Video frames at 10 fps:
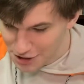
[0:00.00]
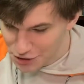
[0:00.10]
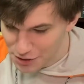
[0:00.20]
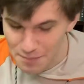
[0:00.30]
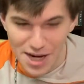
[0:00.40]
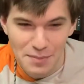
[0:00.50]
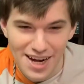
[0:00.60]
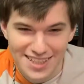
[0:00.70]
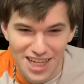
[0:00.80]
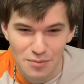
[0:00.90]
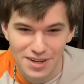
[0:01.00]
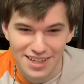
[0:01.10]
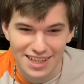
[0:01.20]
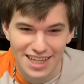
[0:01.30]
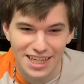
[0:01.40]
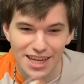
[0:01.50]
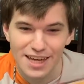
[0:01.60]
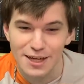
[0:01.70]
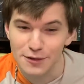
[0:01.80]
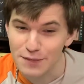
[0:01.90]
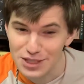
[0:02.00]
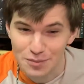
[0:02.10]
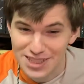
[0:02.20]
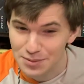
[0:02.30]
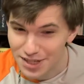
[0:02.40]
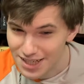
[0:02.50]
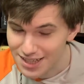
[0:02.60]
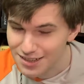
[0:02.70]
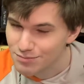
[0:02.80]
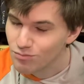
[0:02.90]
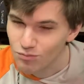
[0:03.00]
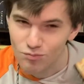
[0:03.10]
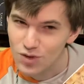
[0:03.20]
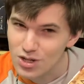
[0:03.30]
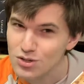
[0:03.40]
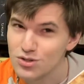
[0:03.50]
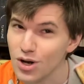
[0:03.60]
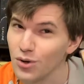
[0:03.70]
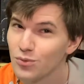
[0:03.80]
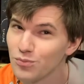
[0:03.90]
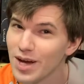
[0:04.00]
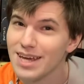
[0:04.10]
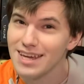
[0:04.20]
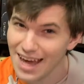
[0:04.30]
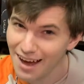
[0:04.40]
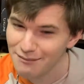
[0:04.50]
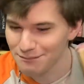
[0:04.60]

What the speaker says: to minimize how many like physical books I'm reading. So yeah,